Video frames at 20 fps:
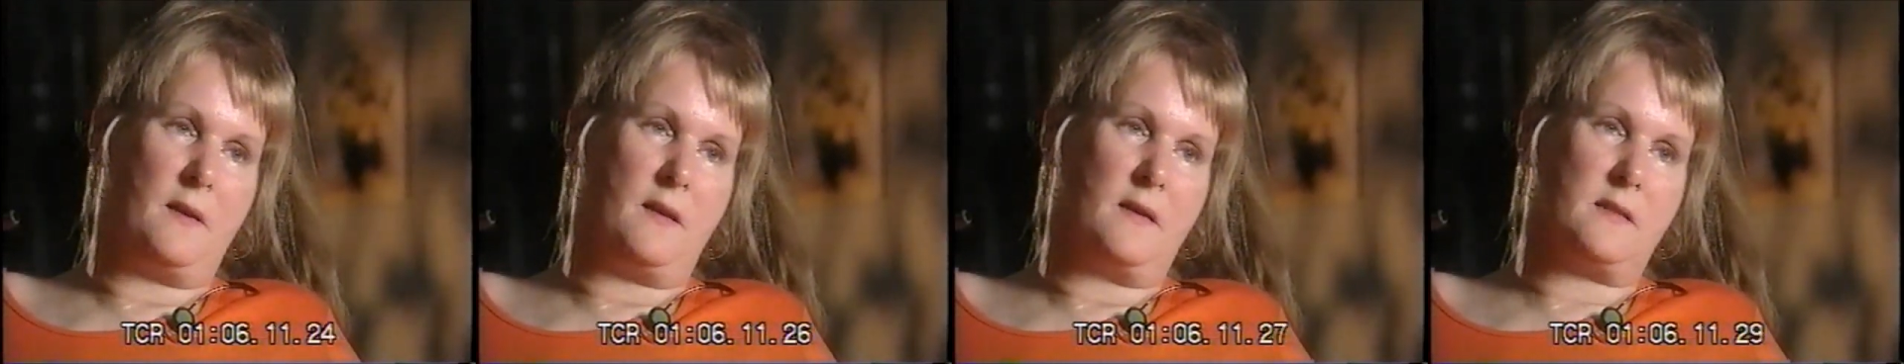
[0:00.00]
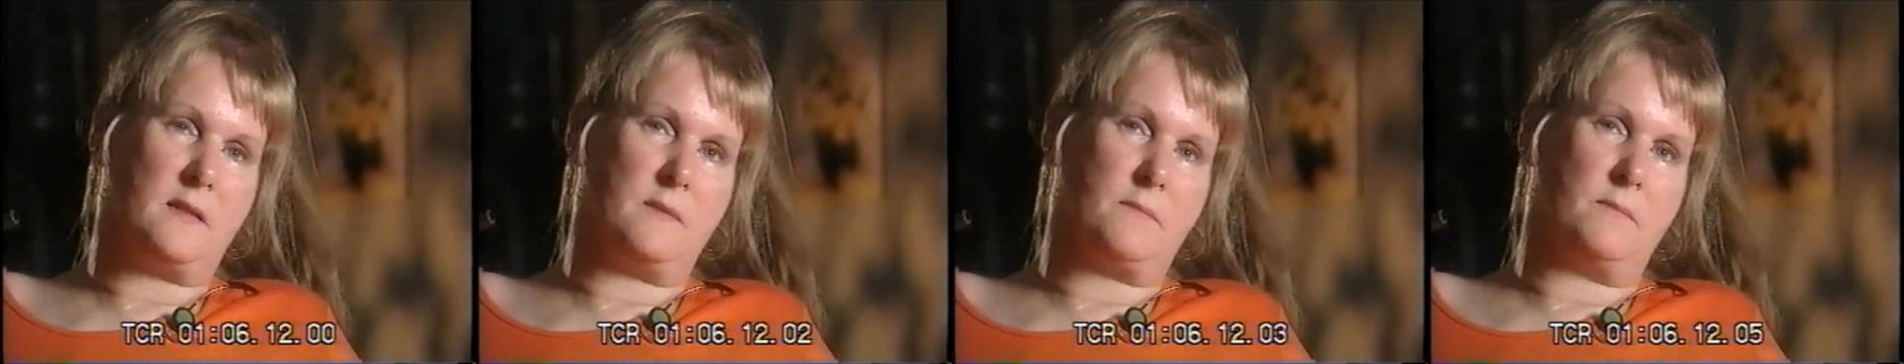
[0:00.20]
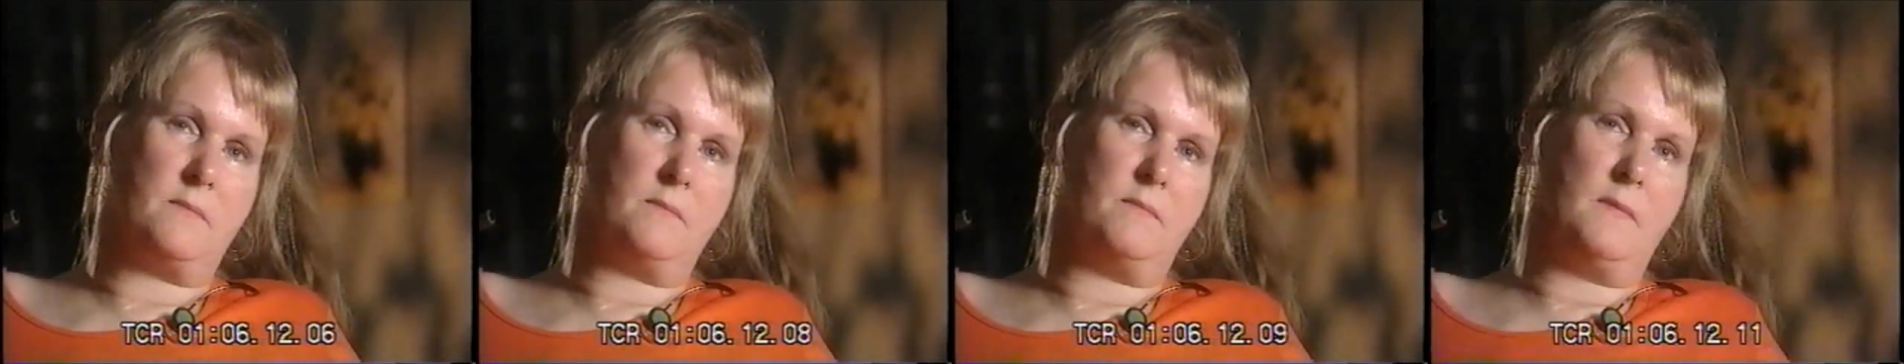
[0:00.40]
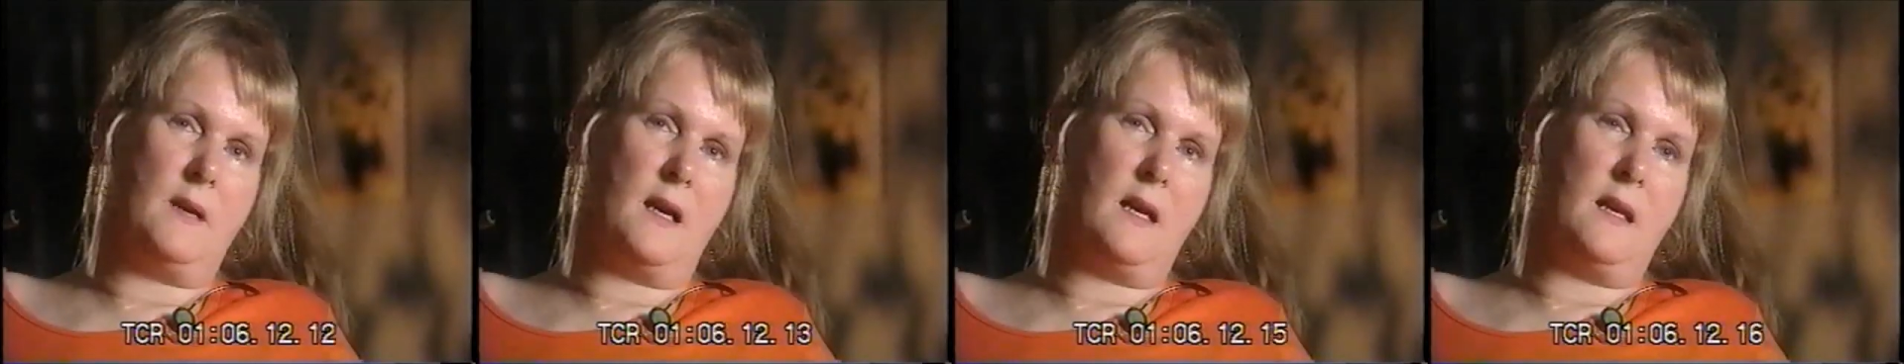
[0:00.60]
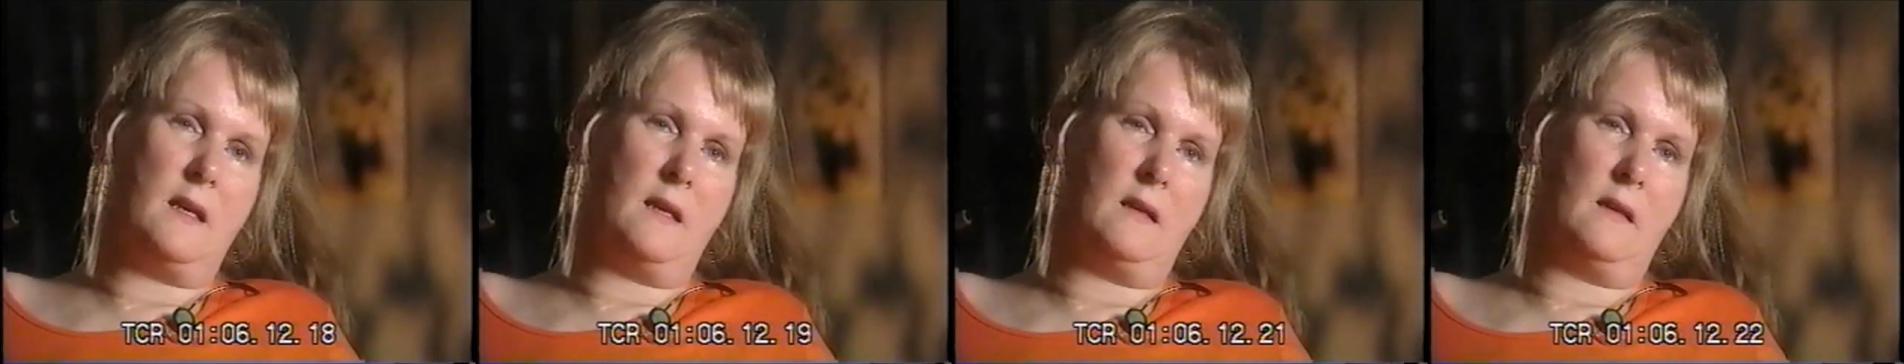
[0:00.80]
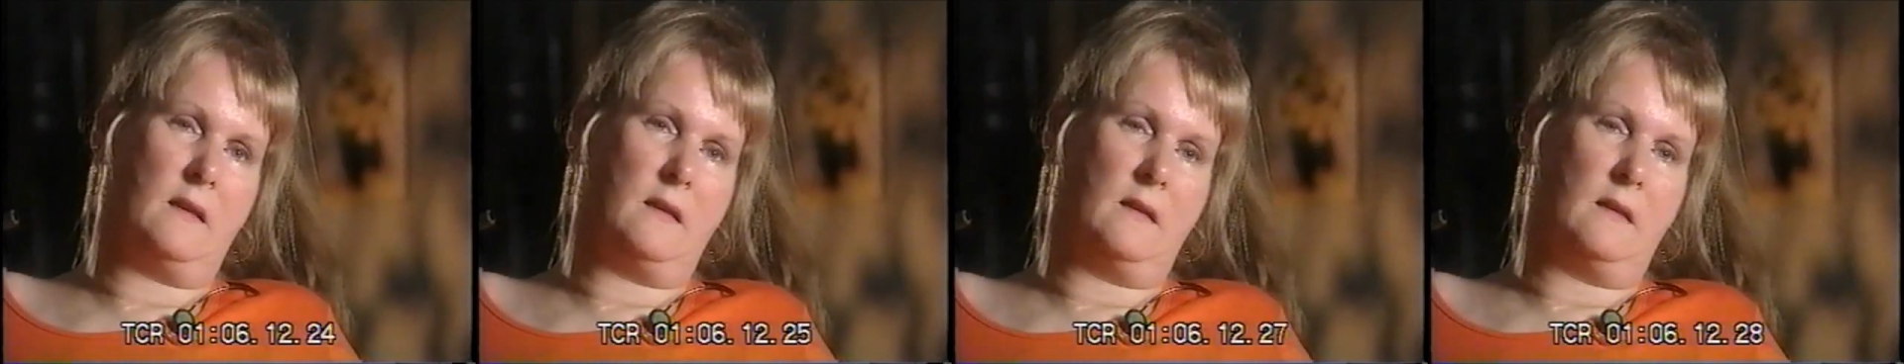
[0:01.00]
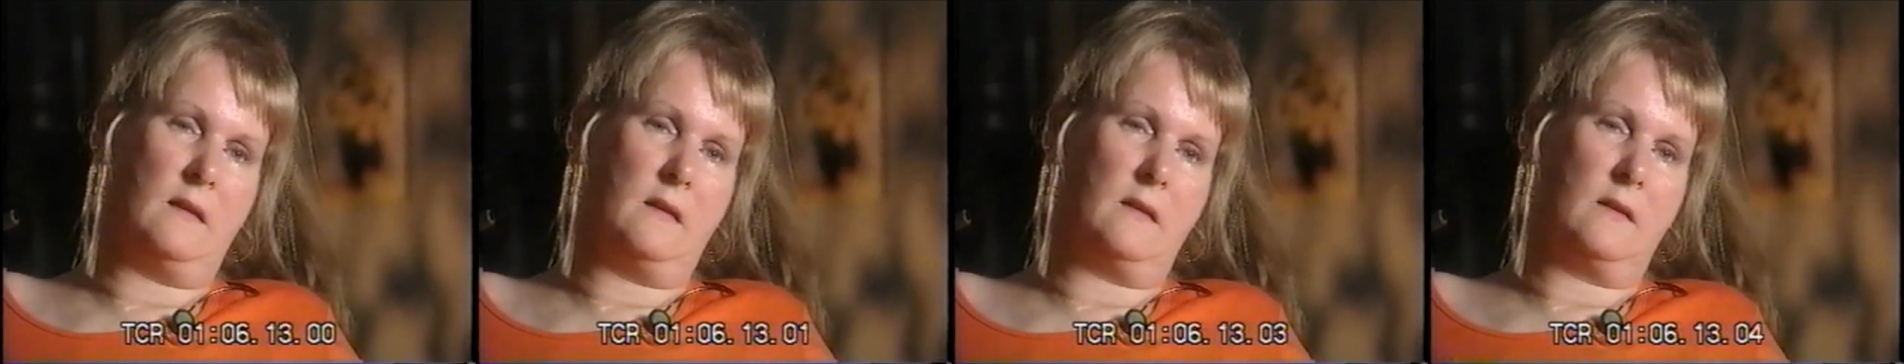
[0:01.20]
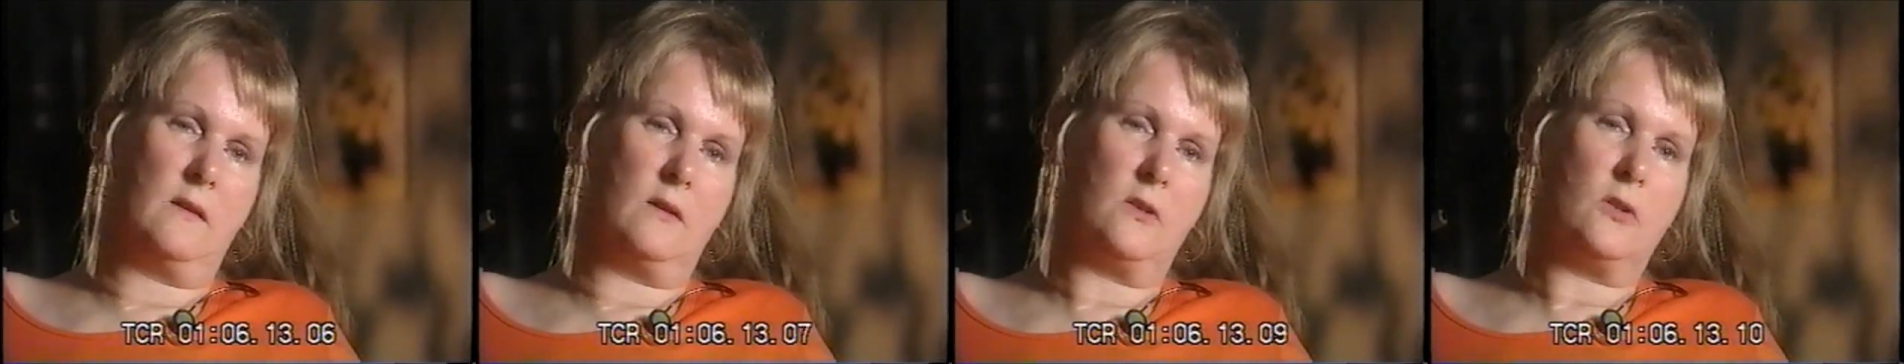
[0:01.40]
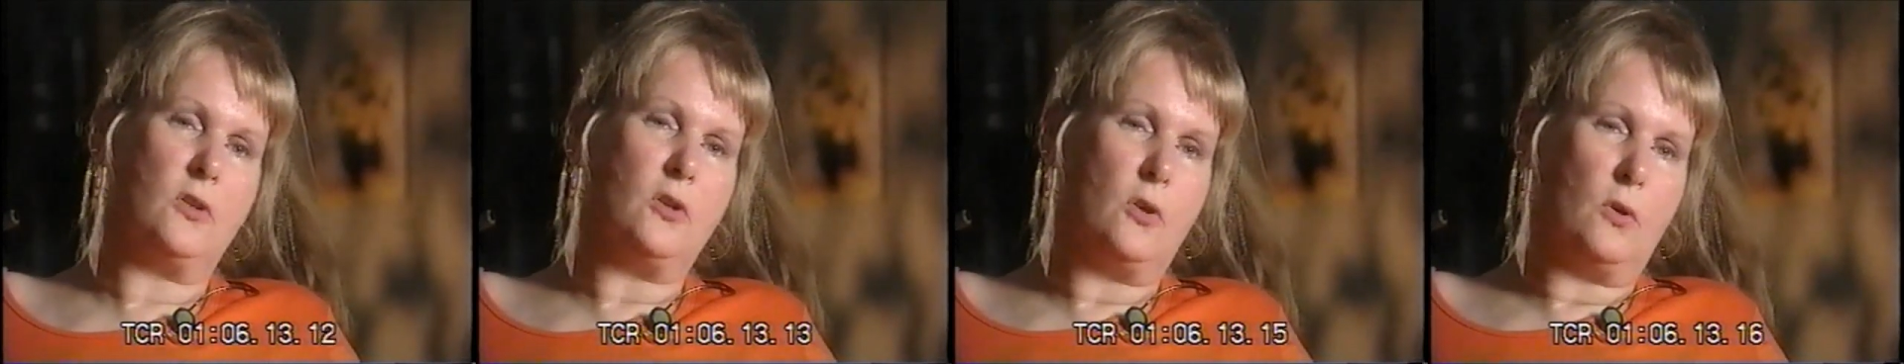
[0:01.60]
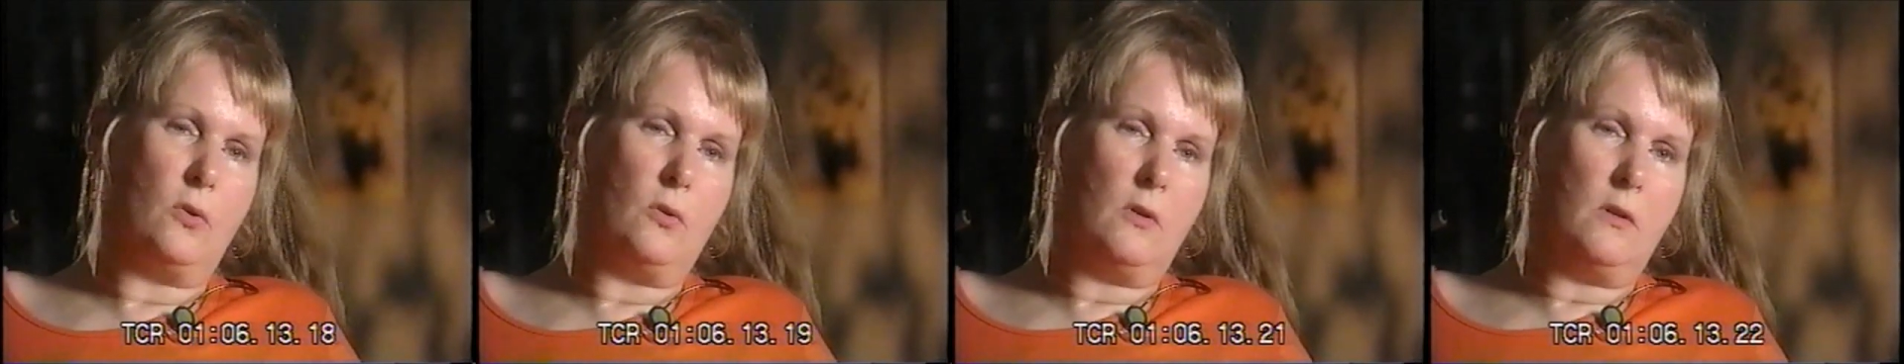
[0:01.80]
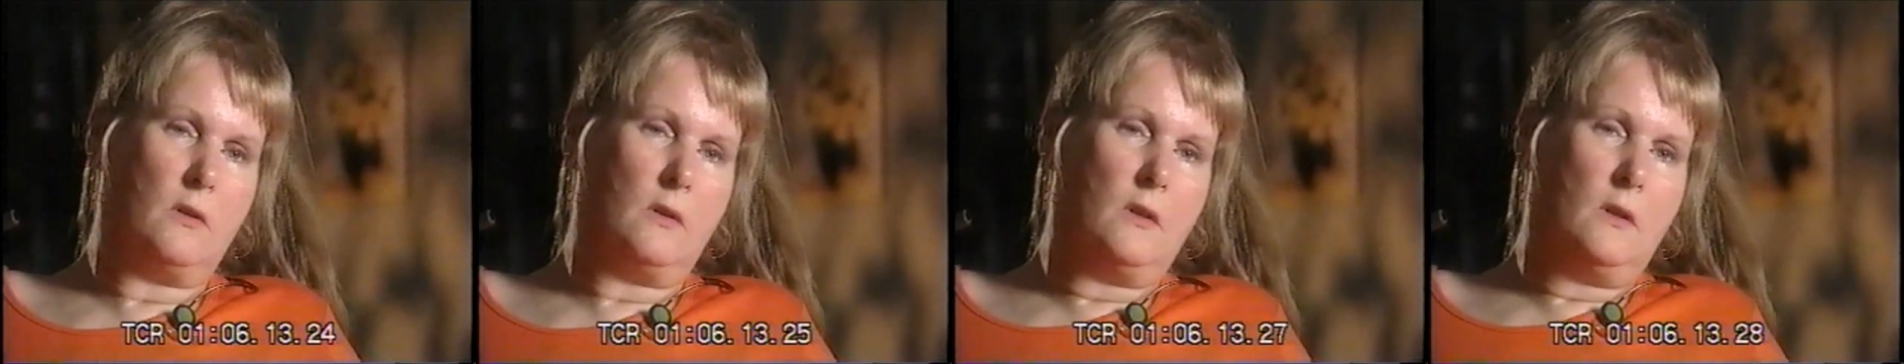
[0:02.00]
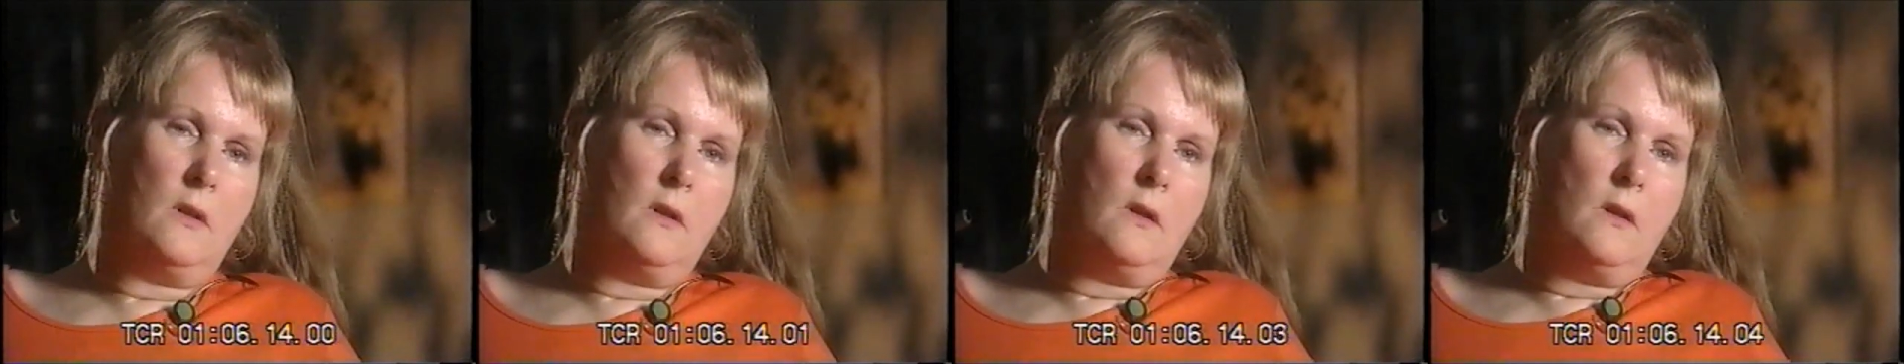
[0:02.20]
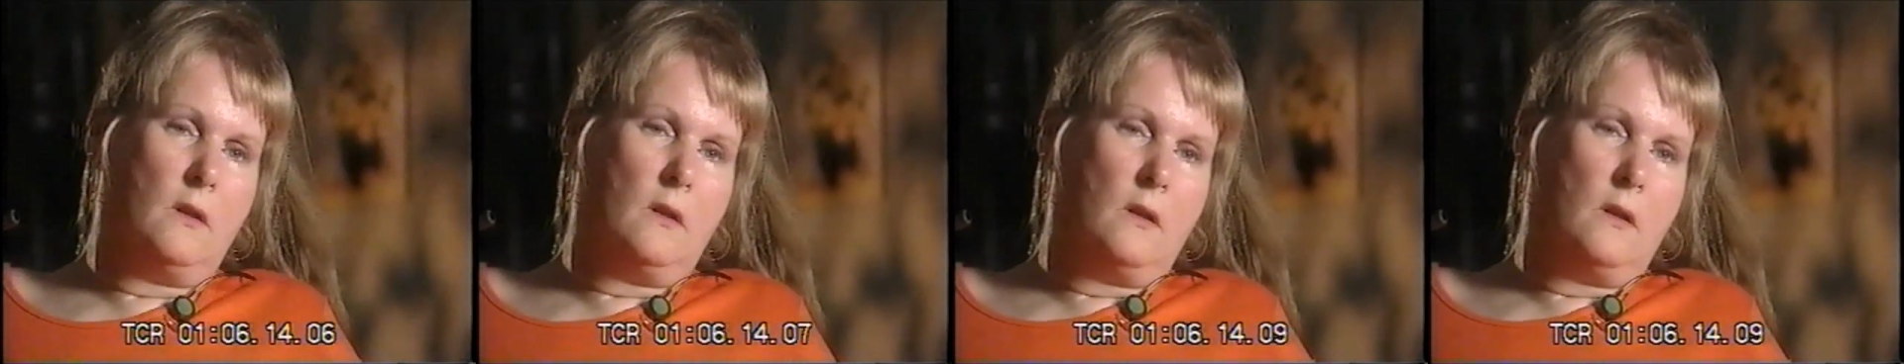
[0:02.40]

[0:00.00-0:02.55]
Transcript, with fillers: and it's my goal,